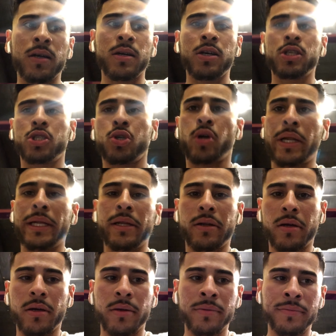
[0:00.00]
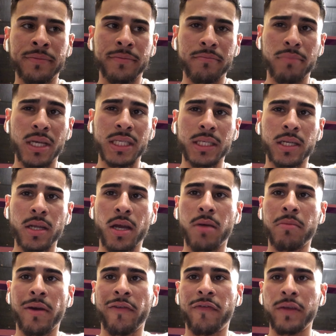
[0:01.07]
So I did all, basically all
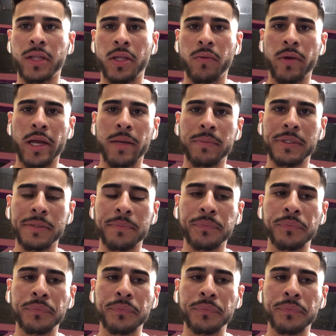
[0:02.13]
my 50 reps.